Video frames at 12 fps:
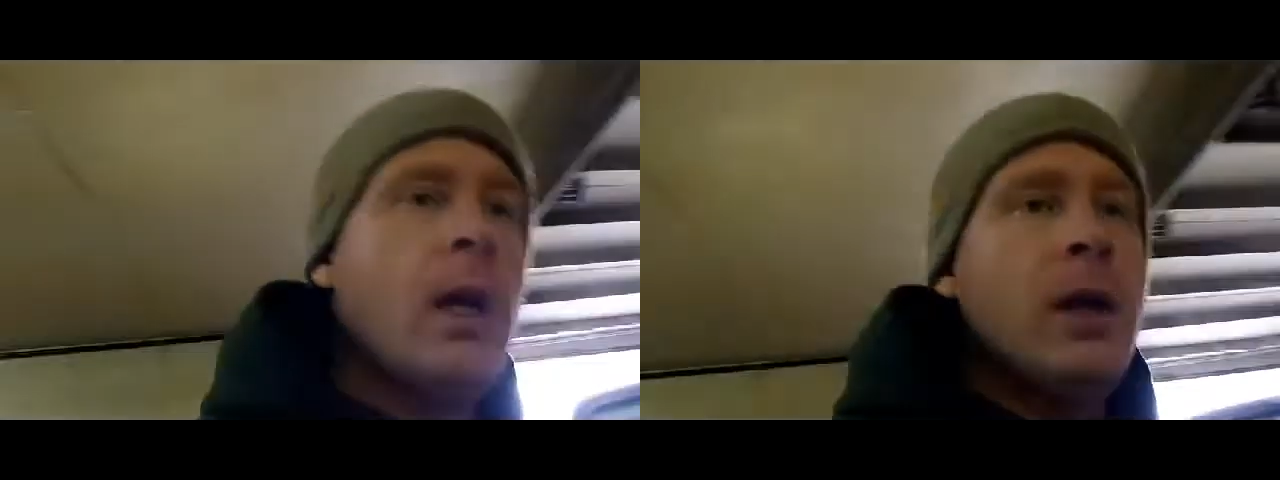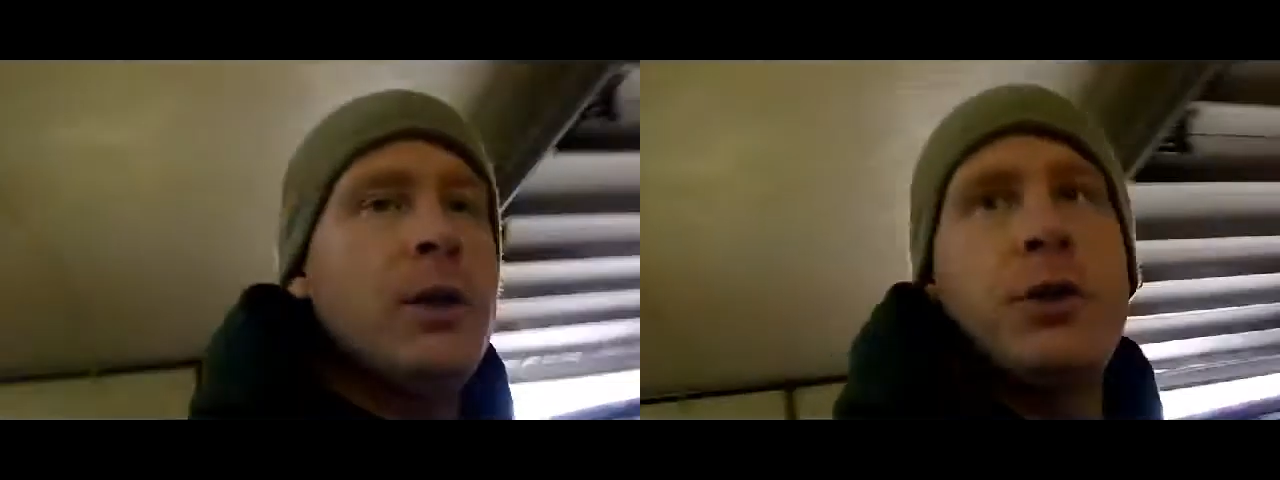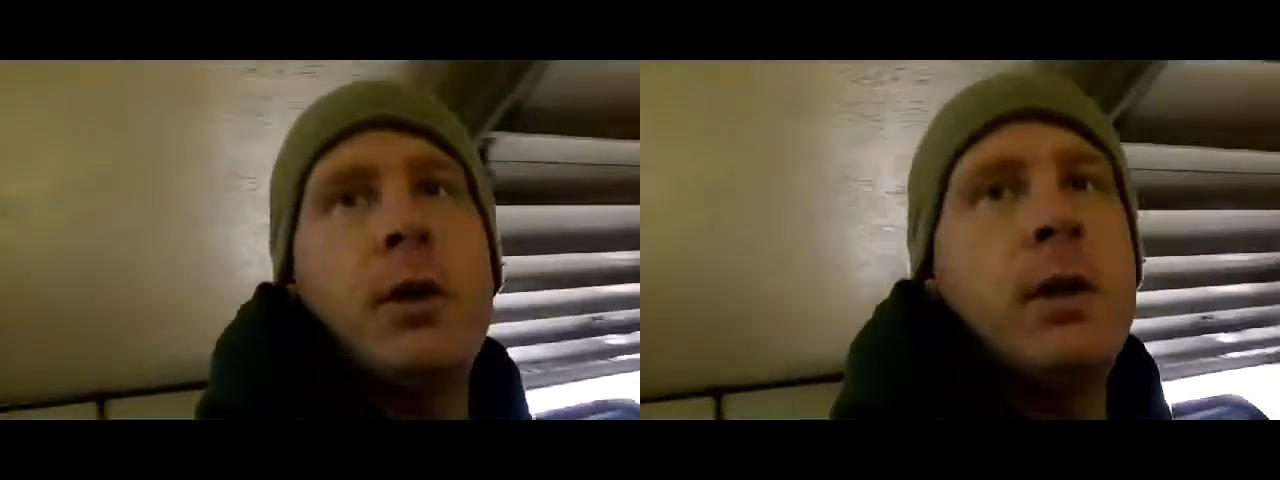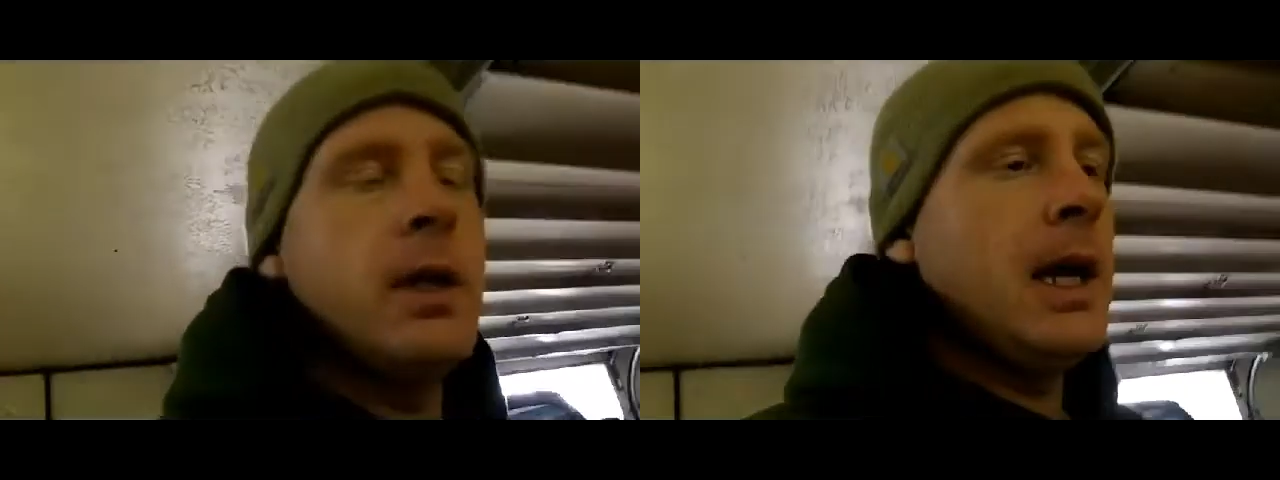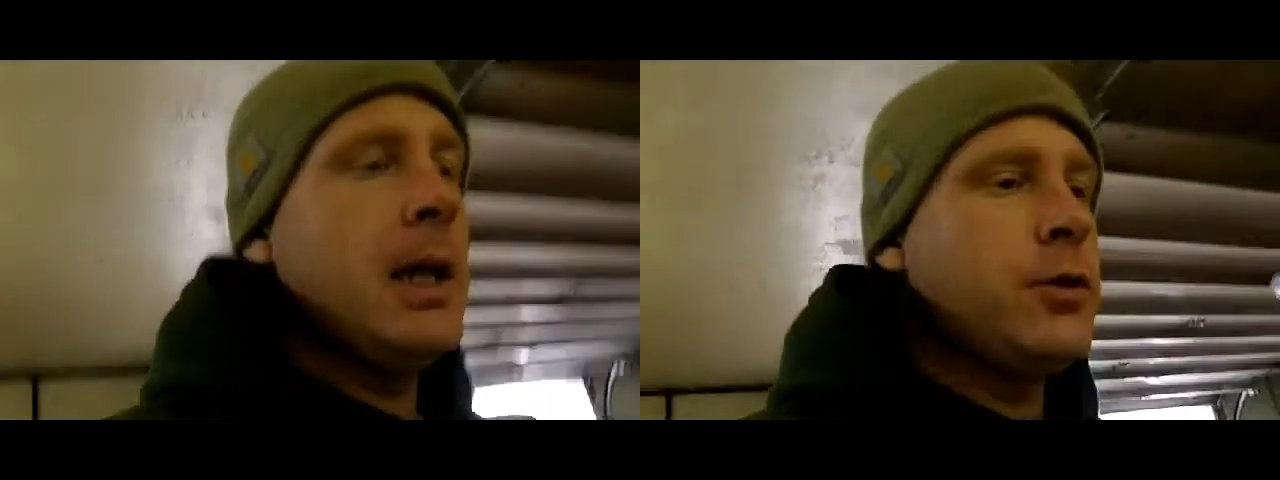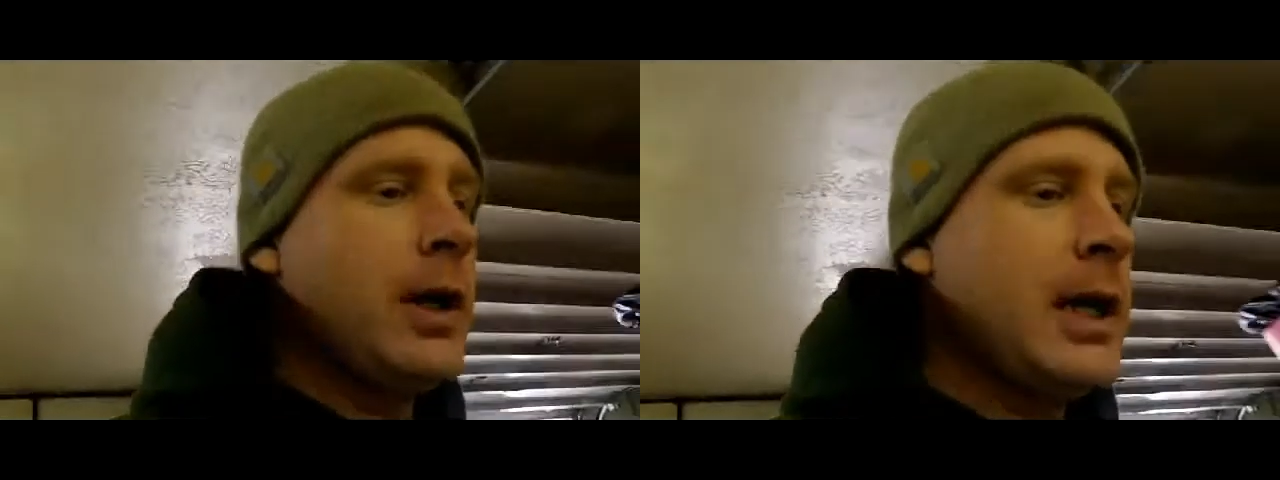I'll show you
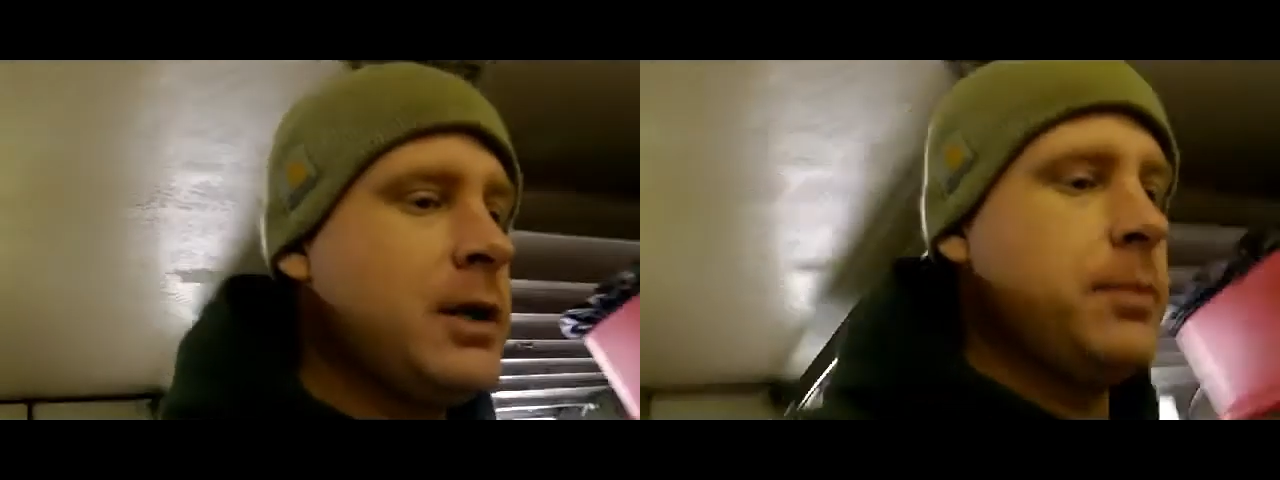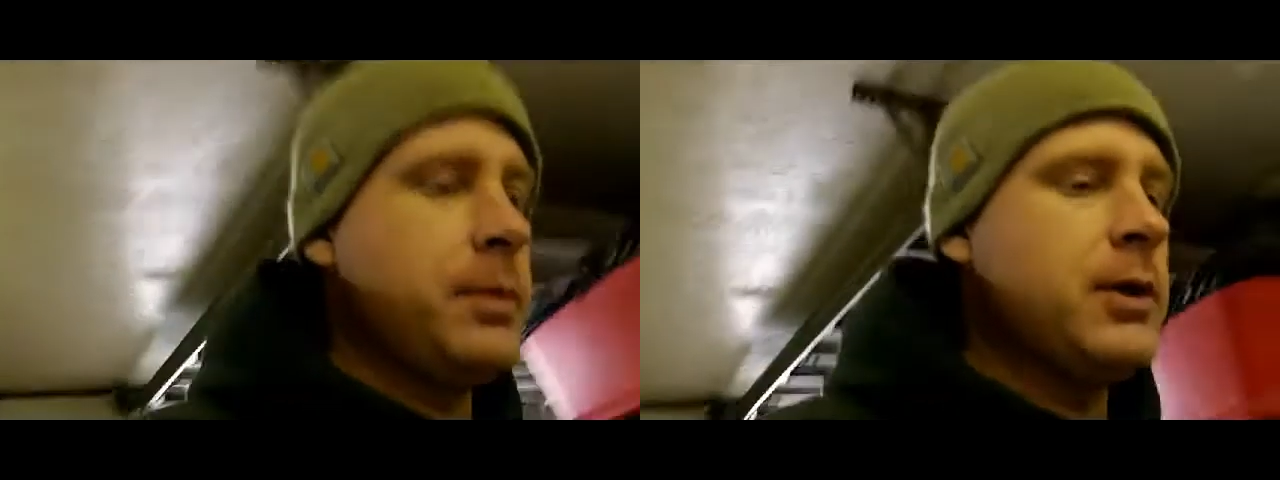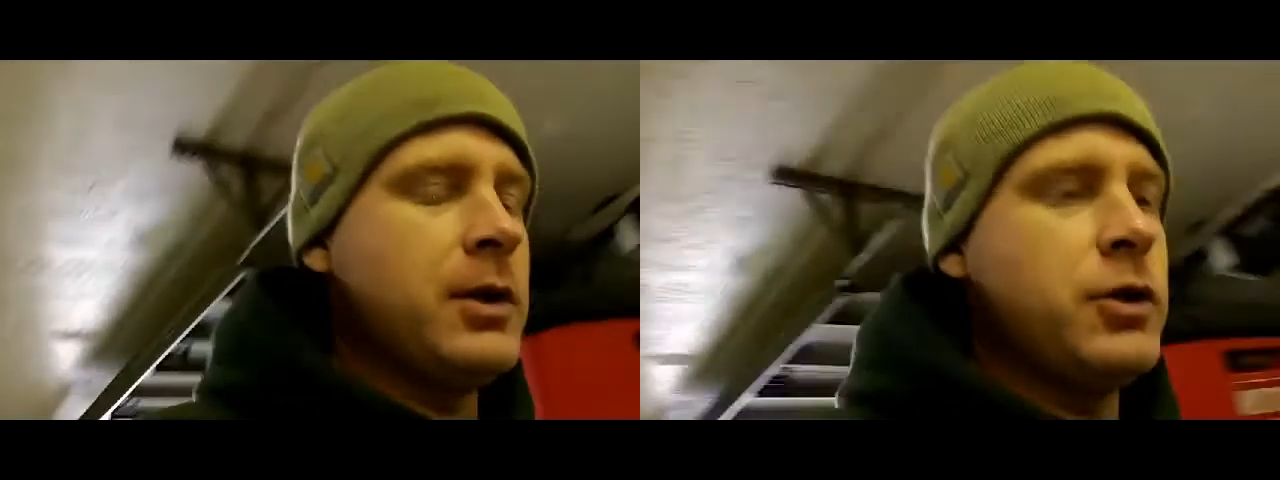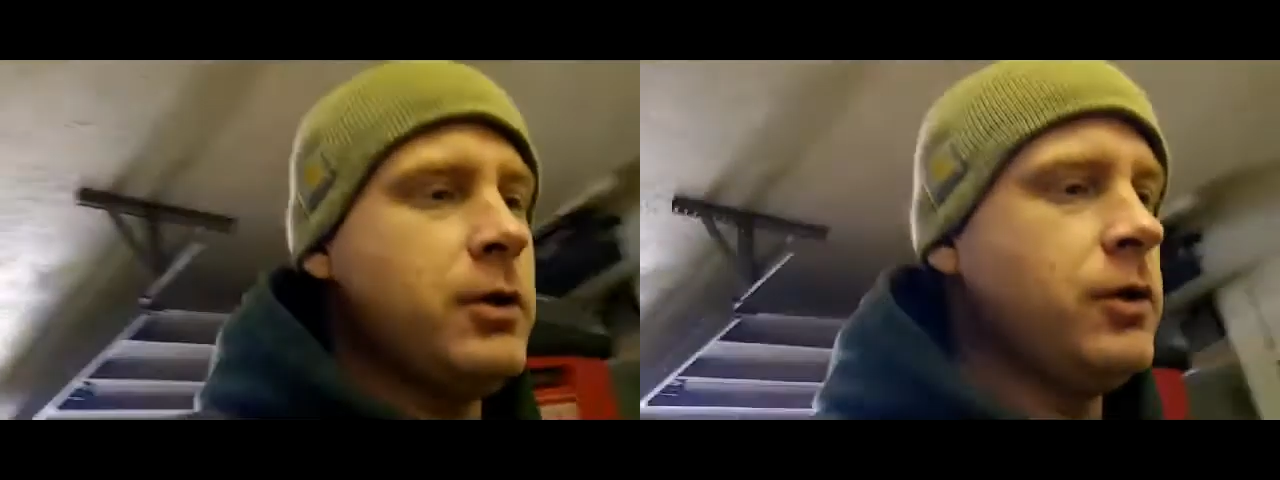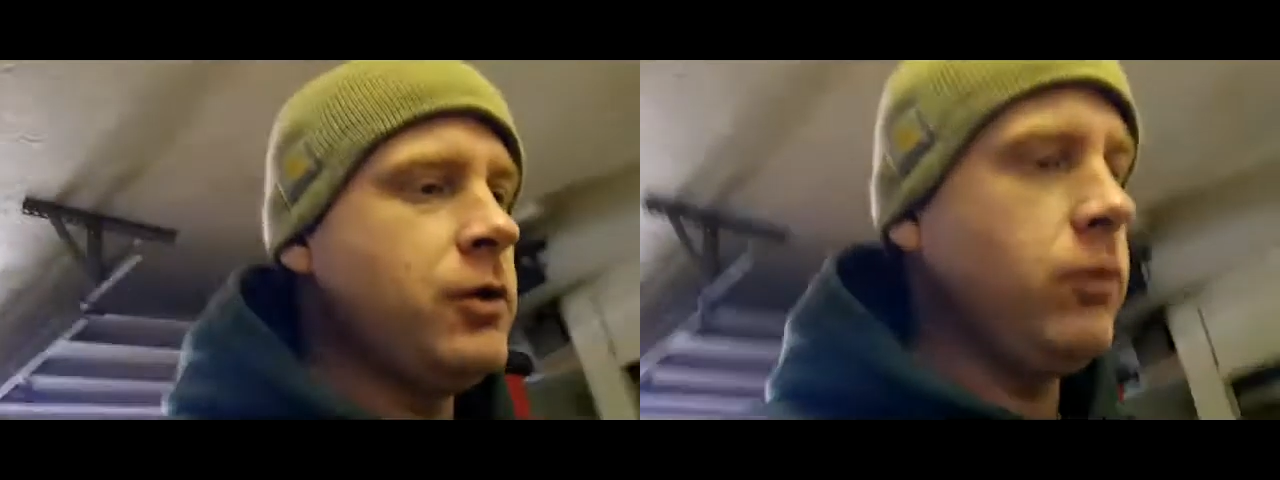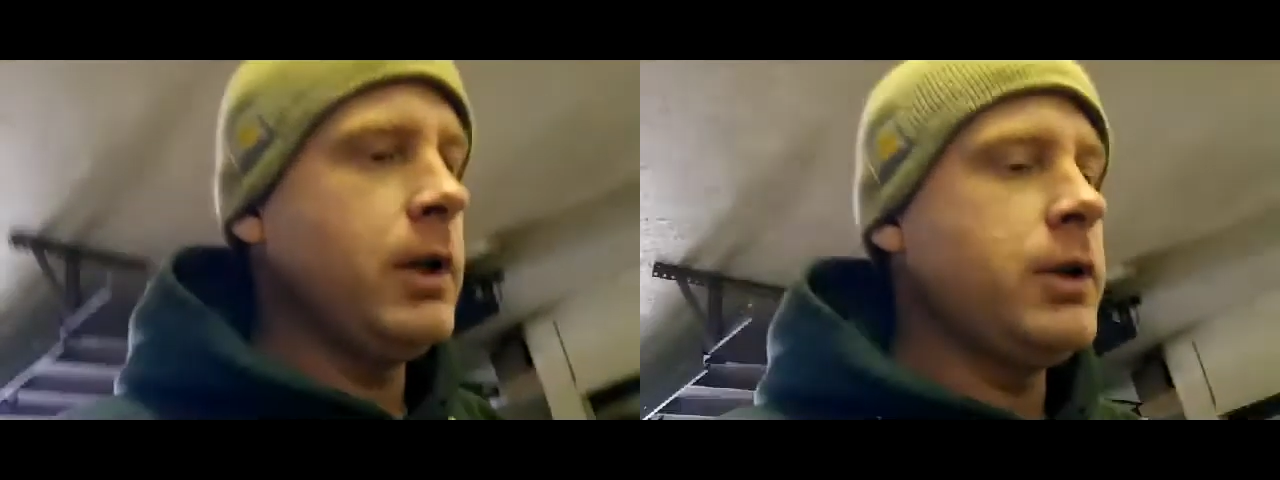that
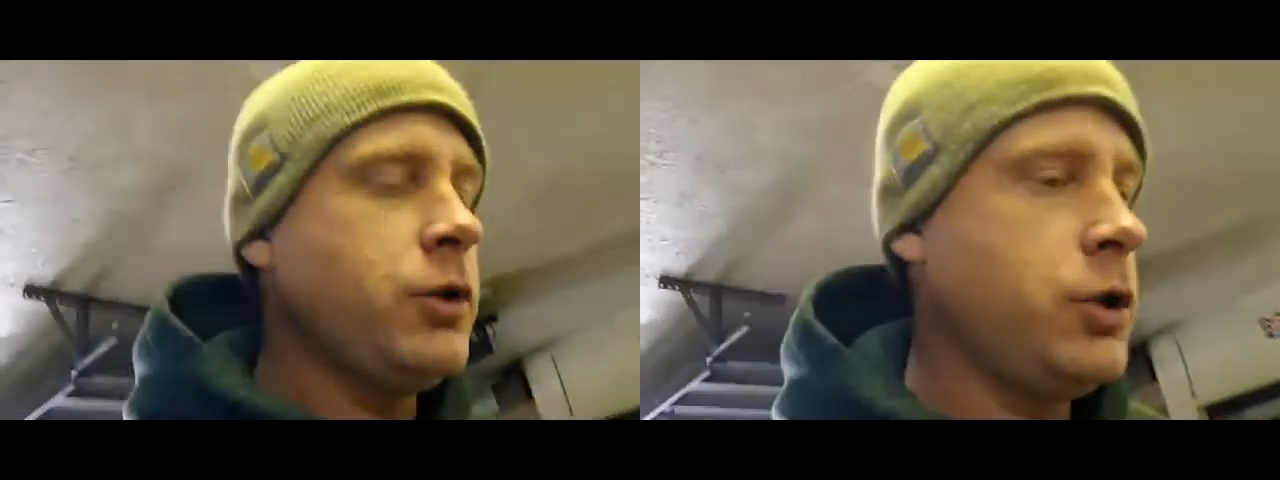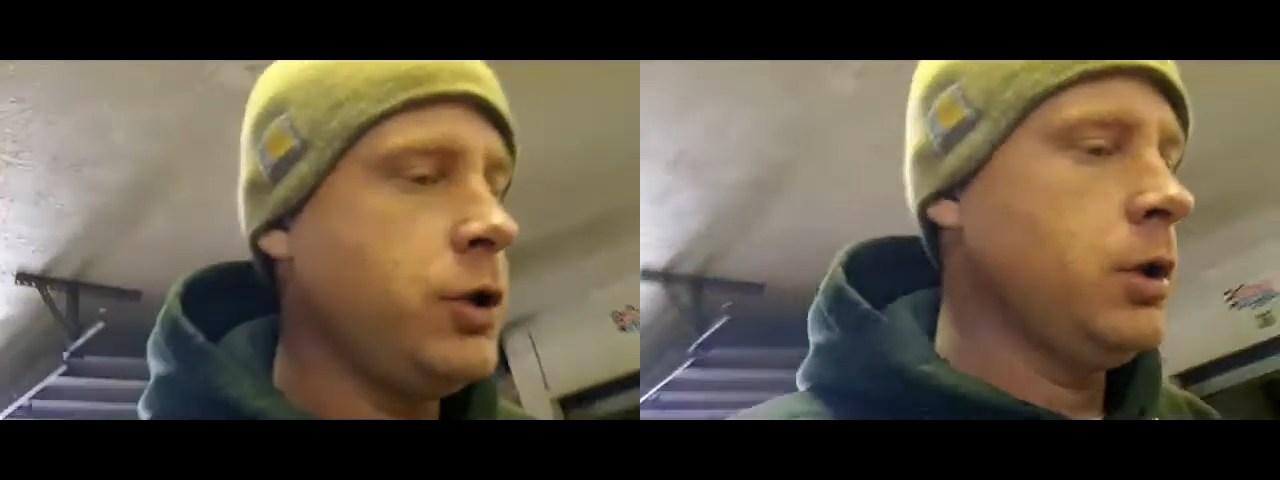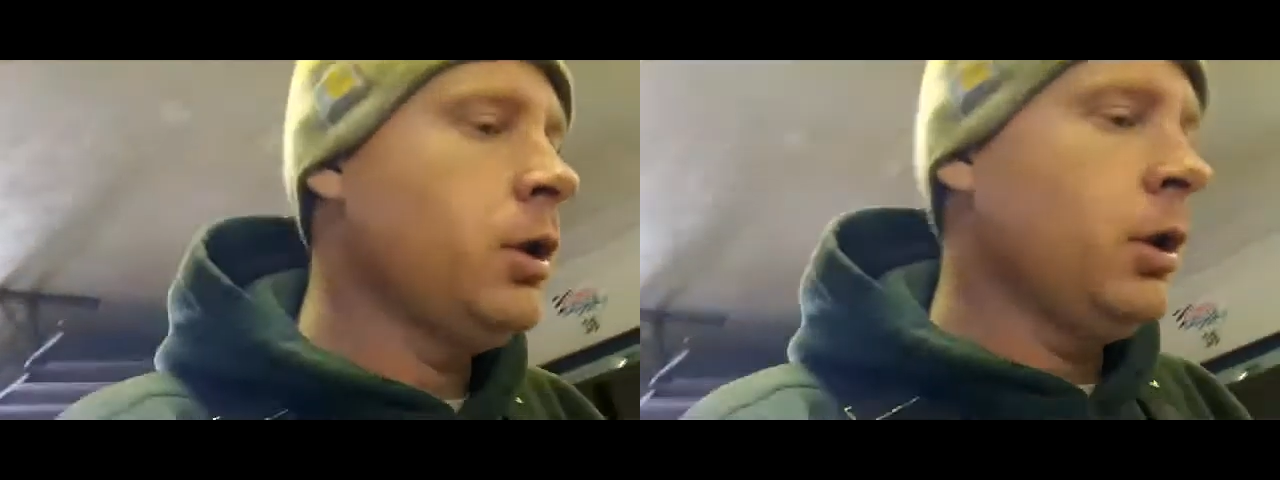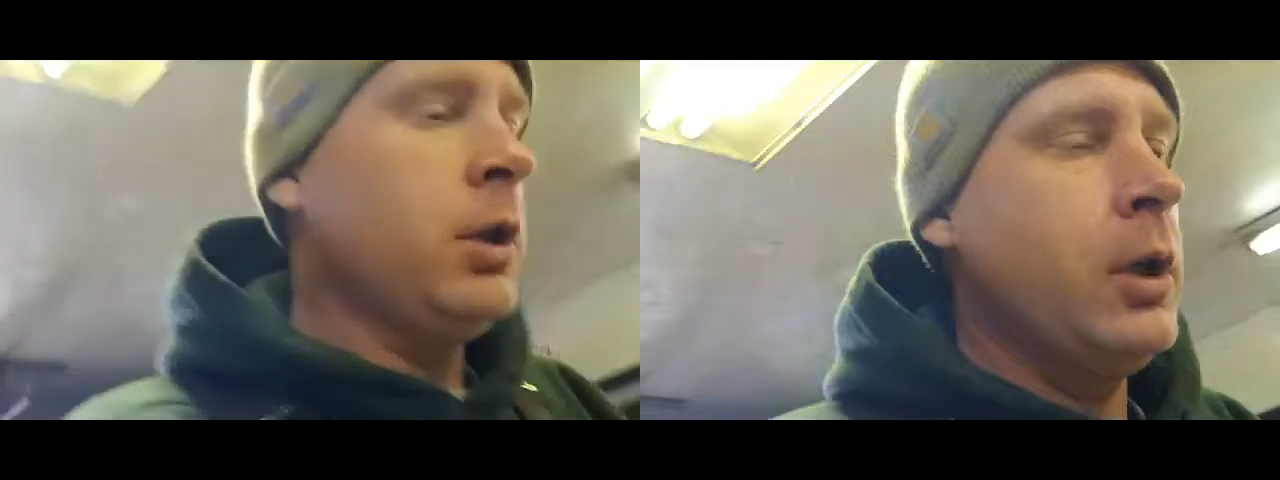transposition switch.